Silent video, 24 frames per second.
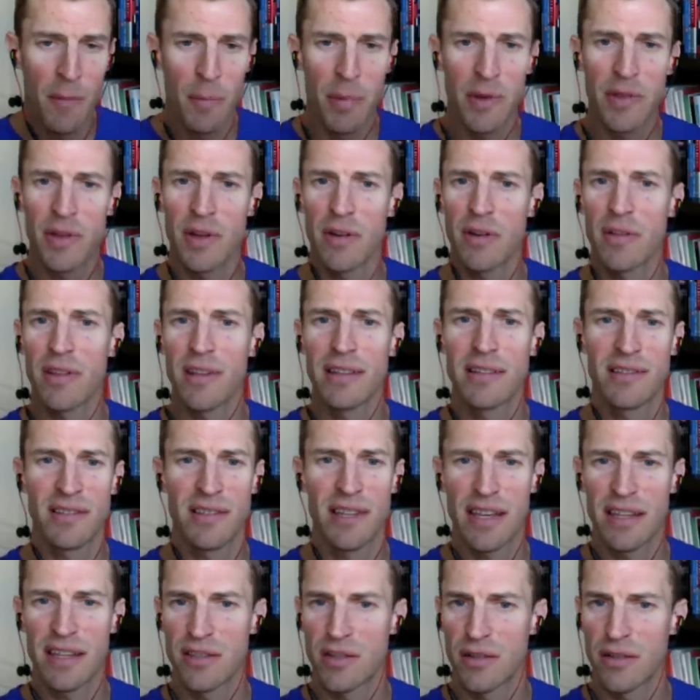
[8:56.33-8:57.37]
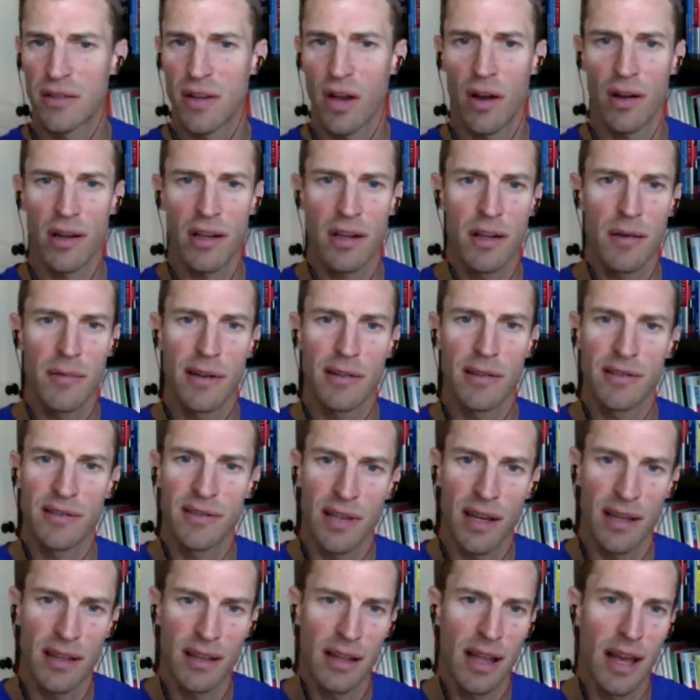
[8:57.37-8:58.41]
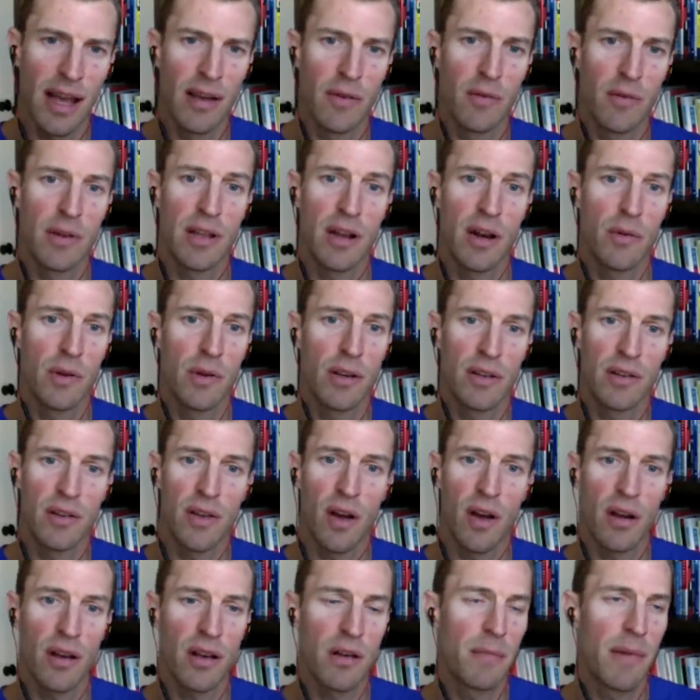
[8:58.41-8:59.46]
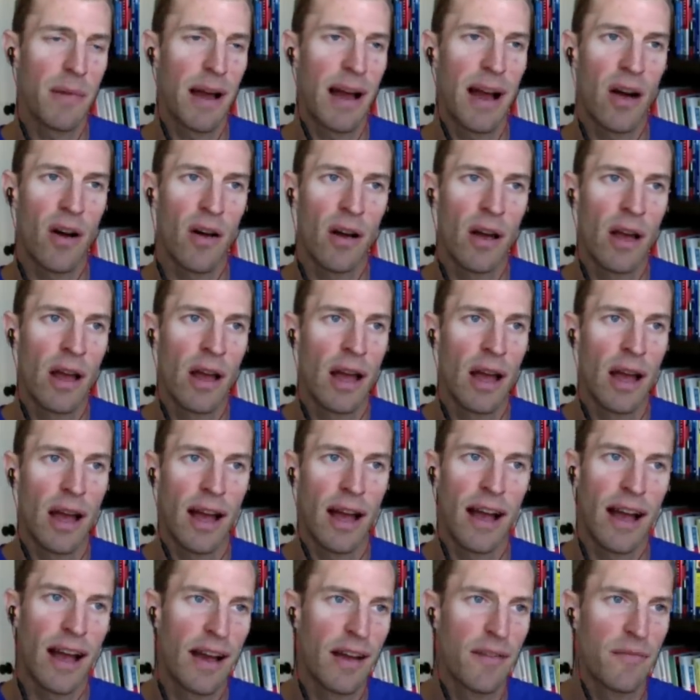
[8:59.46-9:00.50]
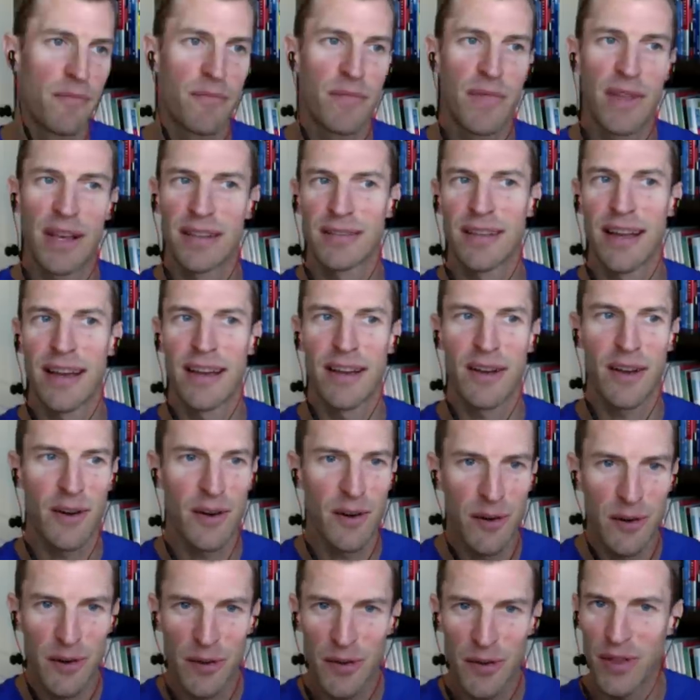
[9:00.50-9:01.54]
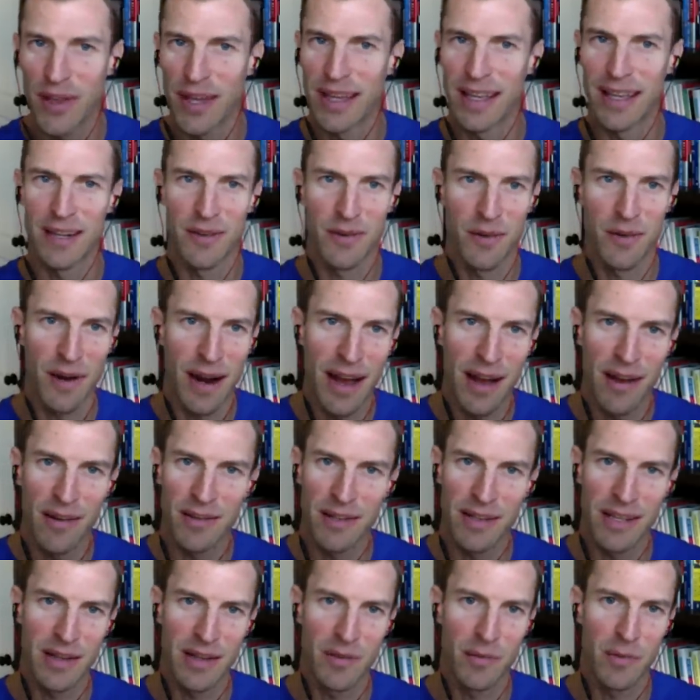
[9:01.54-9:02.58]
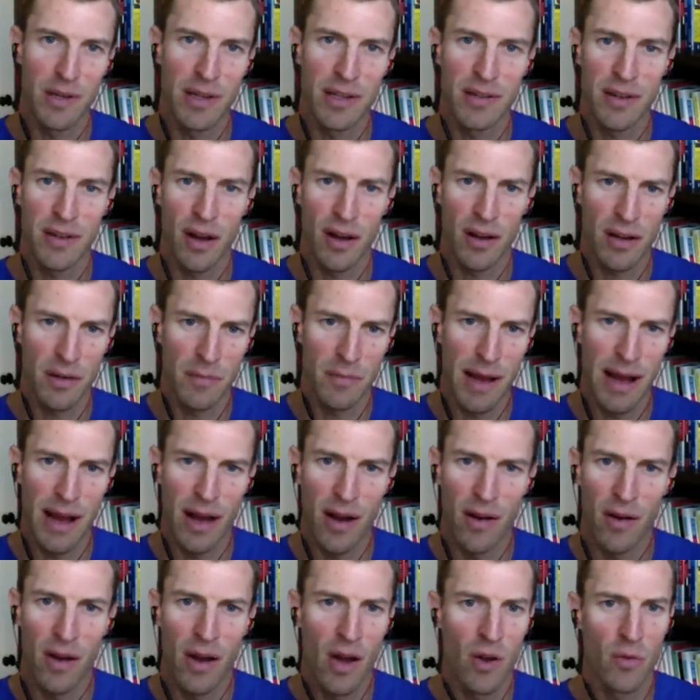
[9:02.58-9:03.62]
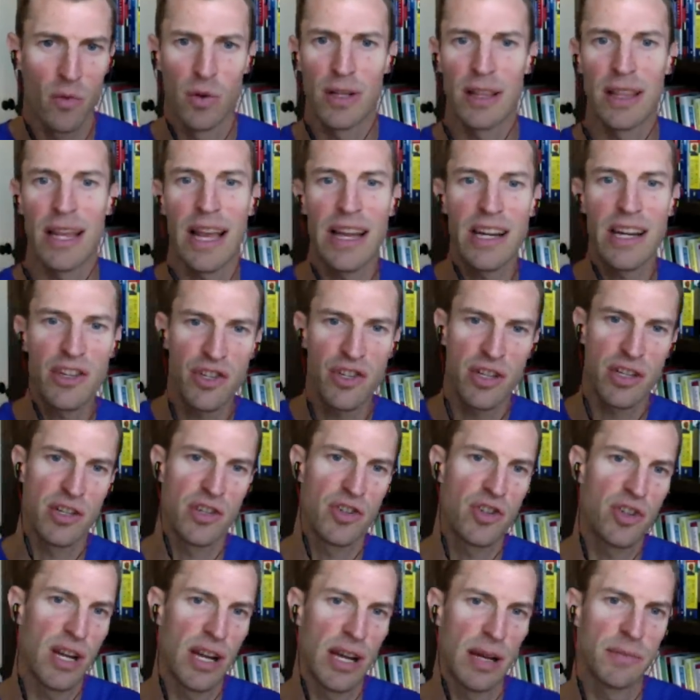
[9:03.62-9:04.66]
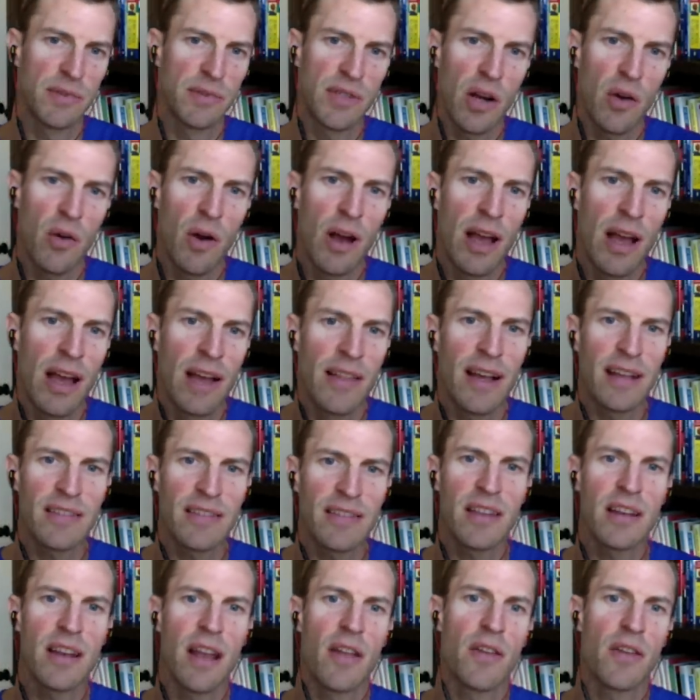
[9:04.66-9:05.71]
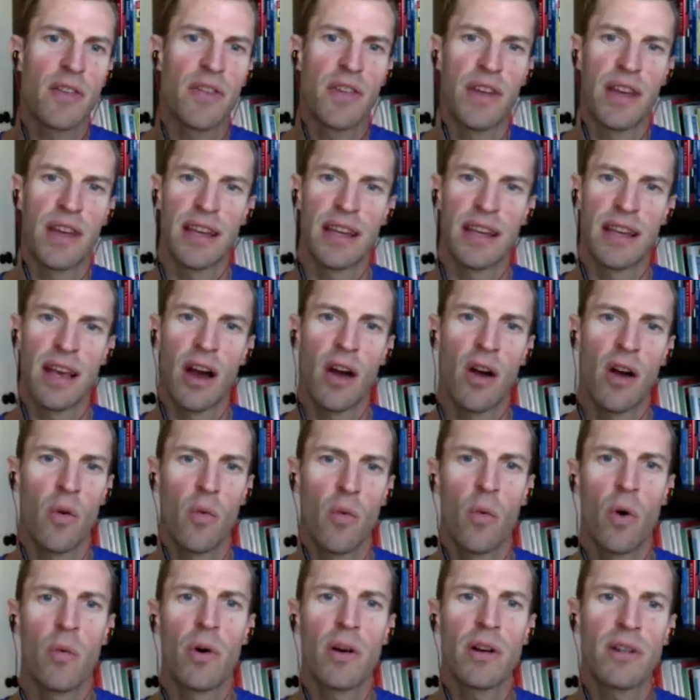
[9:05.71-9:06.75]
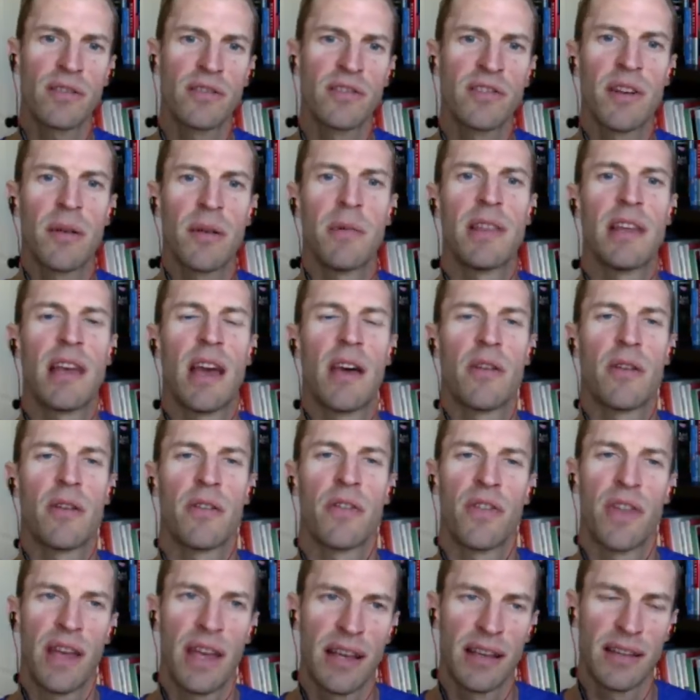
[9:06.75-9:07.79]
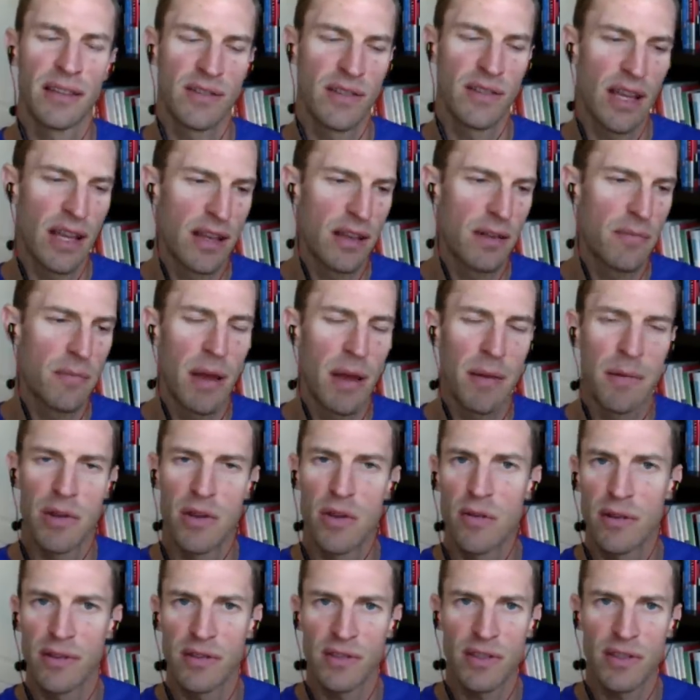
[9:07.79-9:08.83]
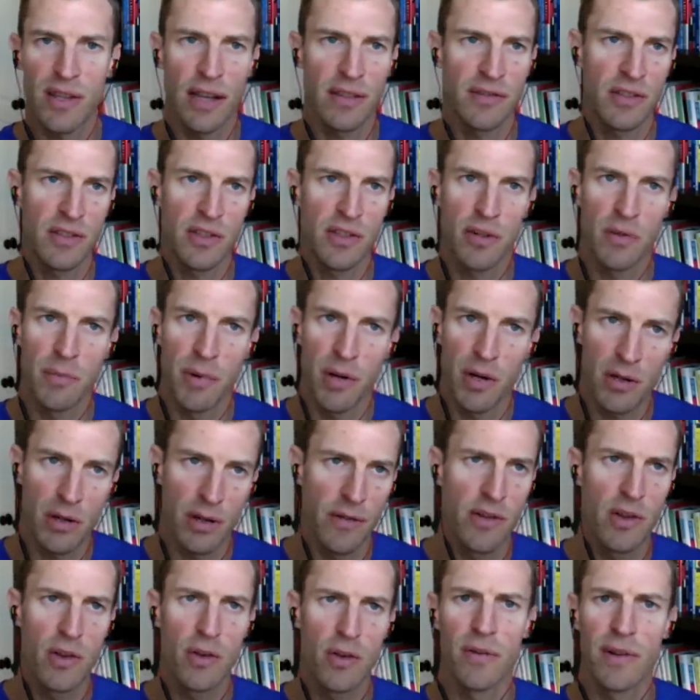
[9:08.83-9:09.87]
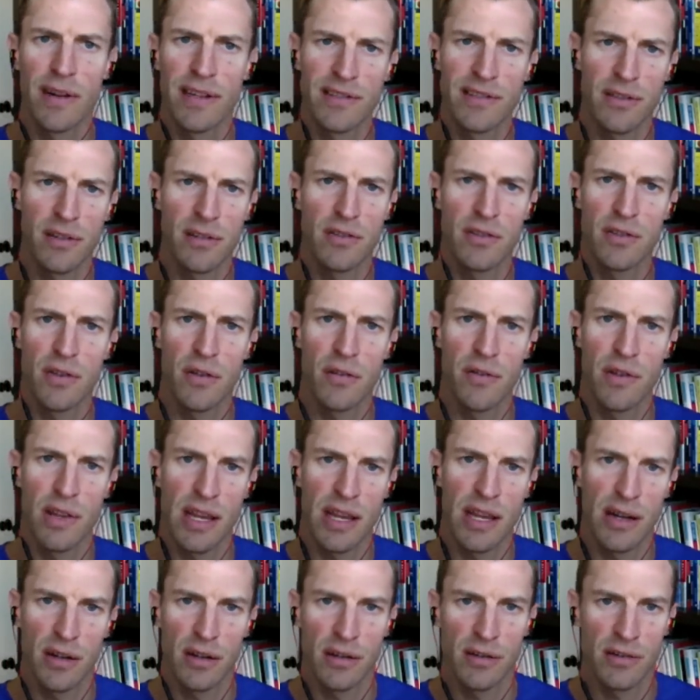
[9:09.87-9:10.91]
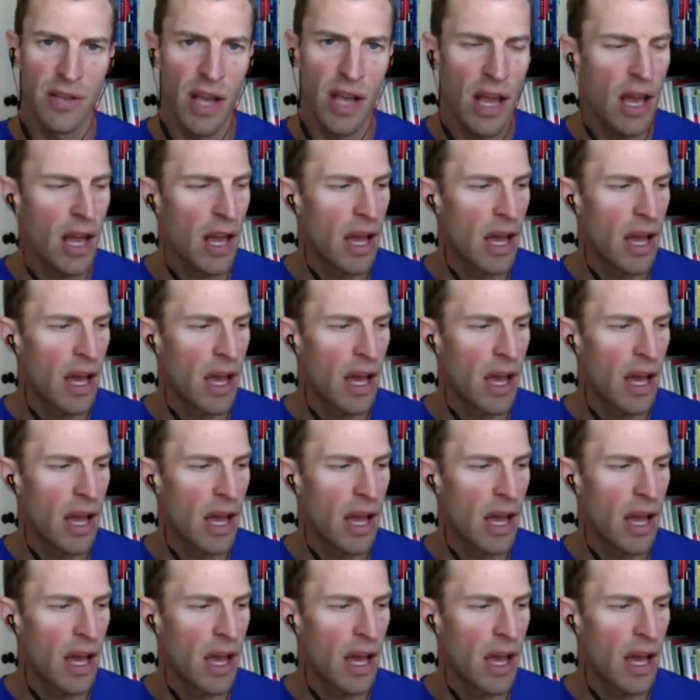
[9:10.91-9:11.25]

But there are these things you're talking about sunlight. You know, we could talk about uh, things like earthing and grounding. We could talk about relationship. So that's another thing. Uh, what are some of the other things that maybe you discuss in your book or you've researched over the years?